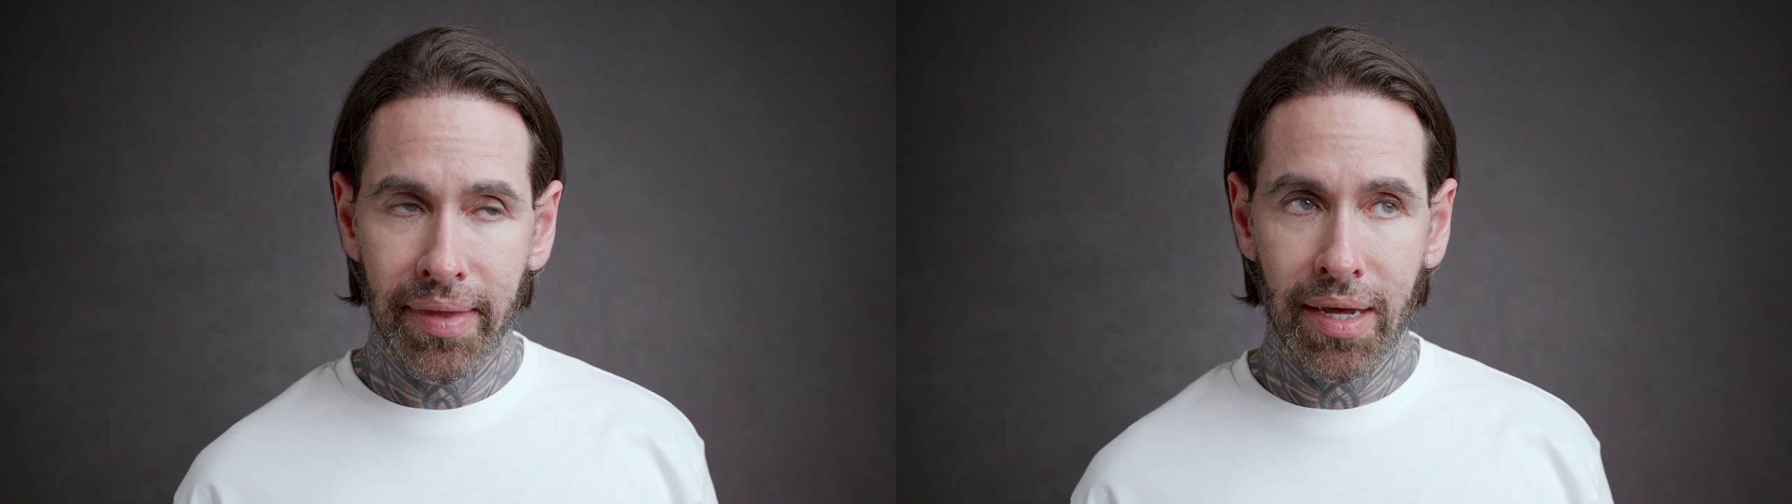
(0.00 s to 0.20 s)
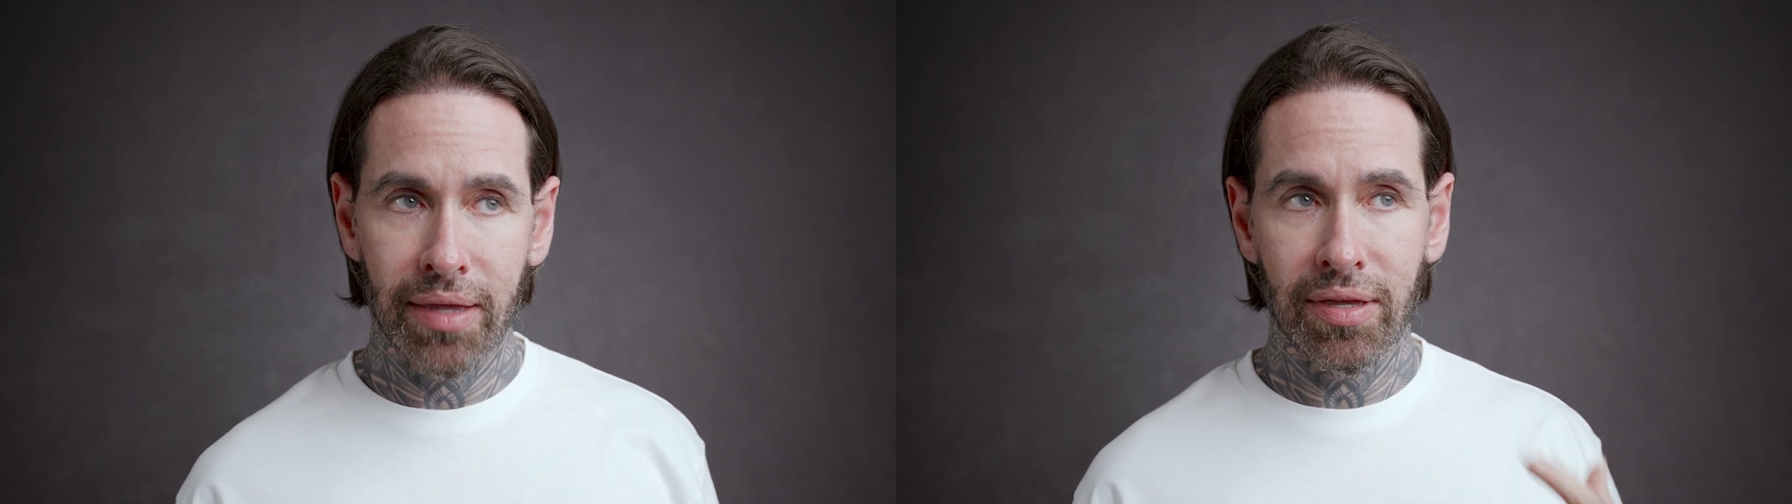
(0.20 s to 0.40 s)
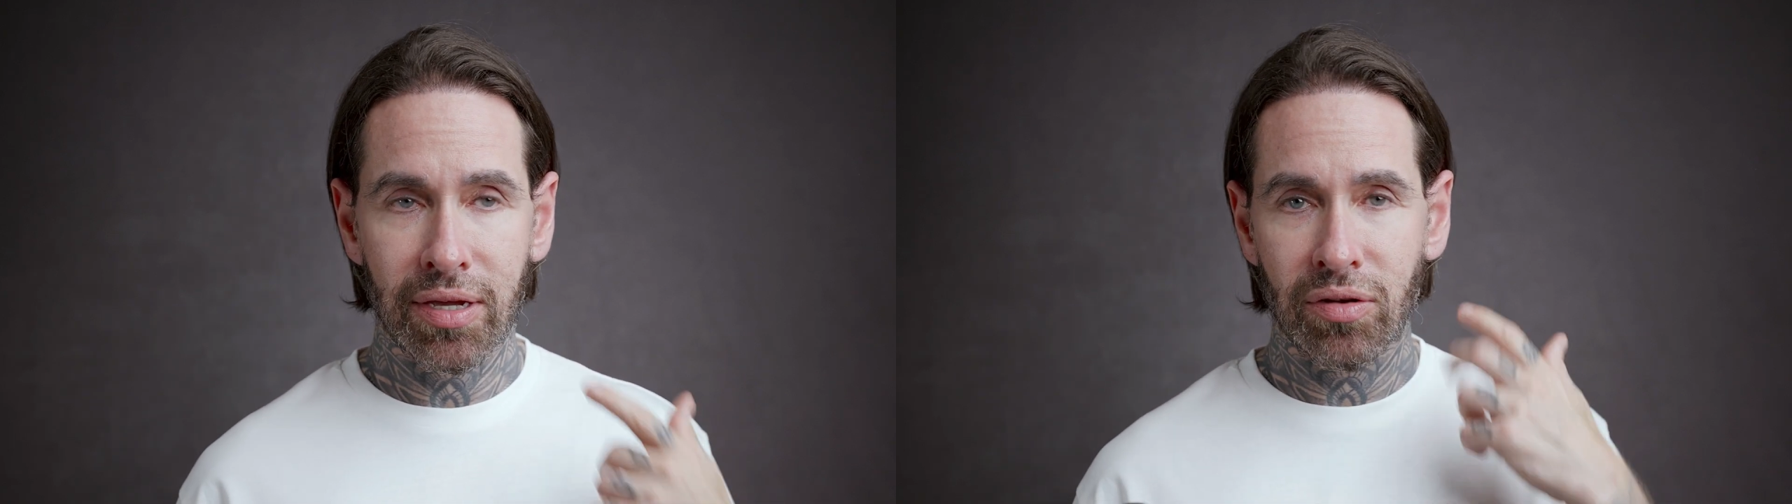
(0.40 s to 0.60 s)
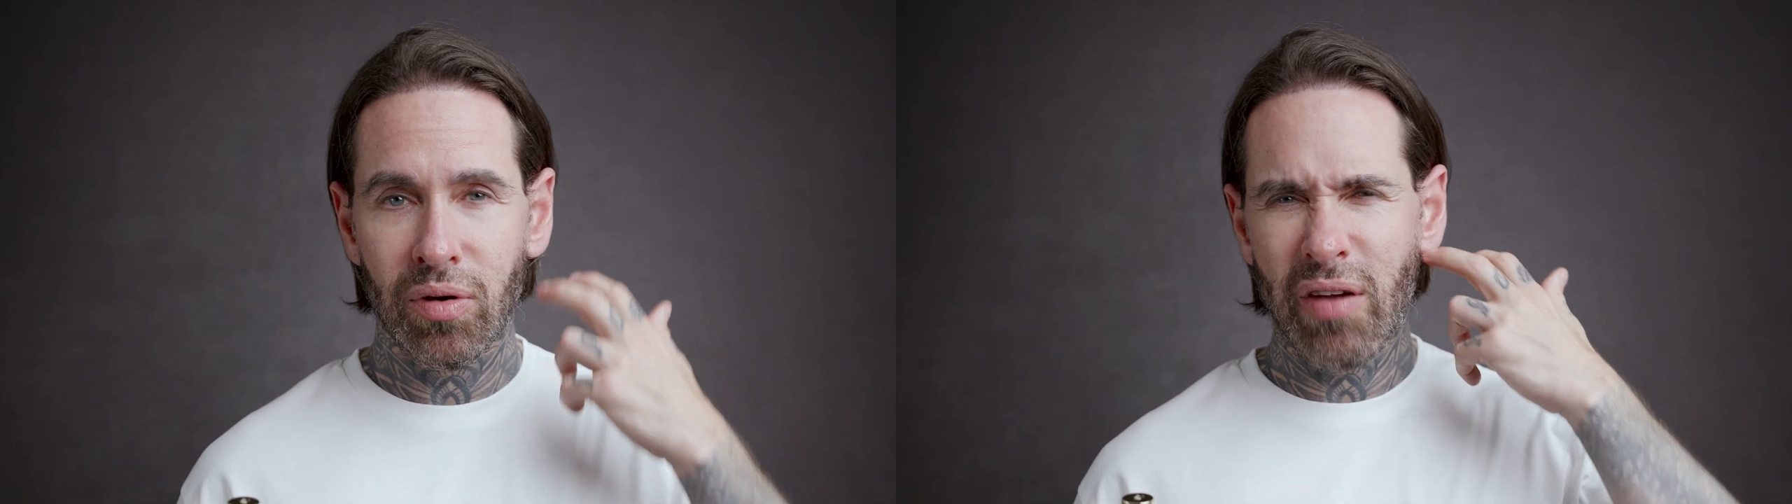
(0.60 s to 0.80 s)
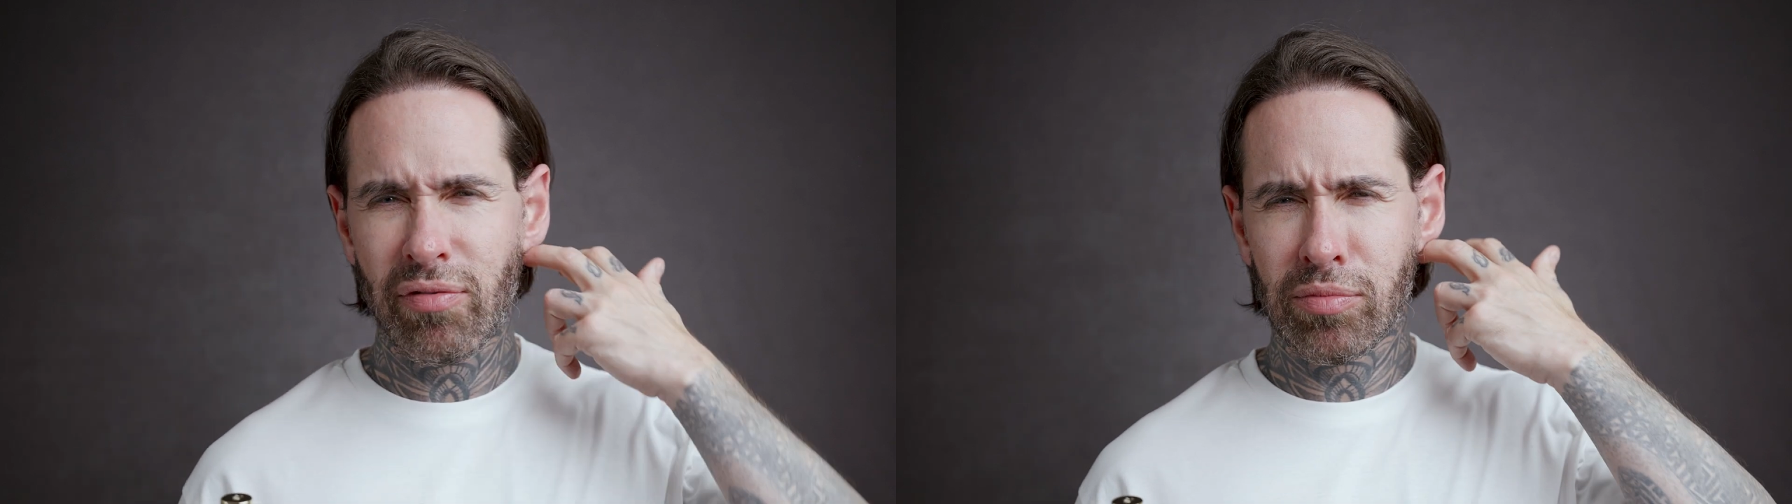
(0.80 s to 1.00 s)
I think
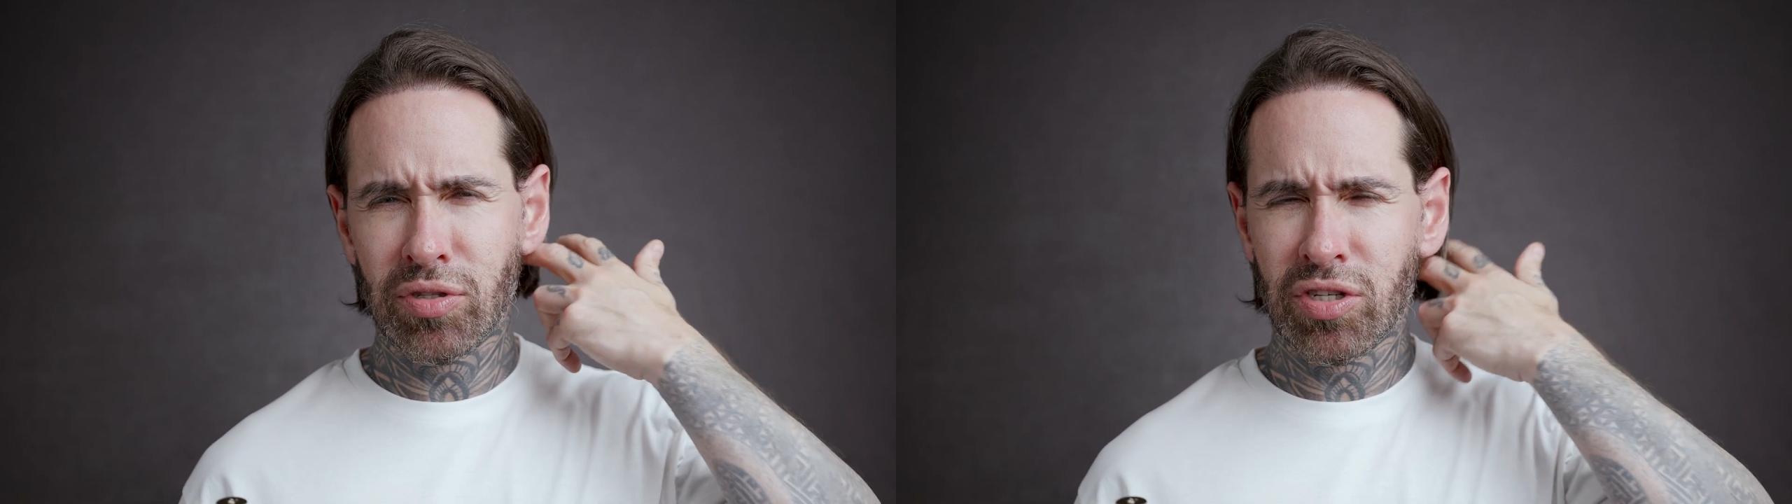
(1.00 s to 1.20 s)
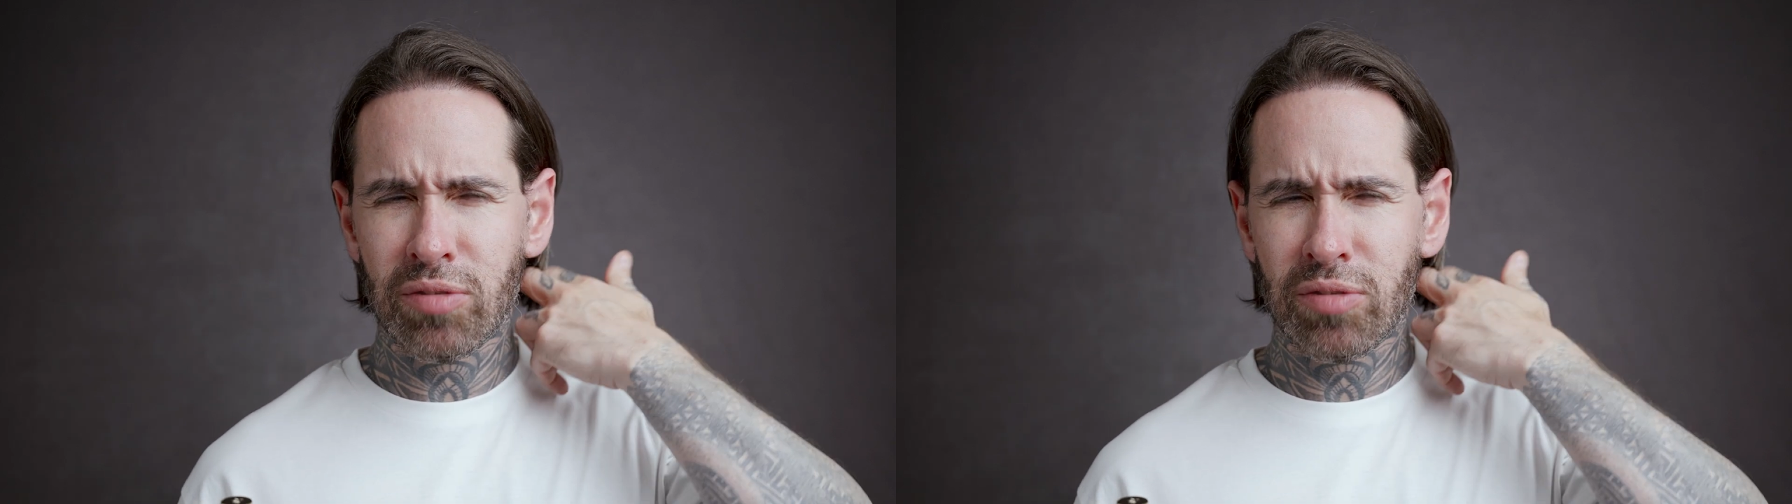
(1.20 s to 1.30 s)
not everyone wants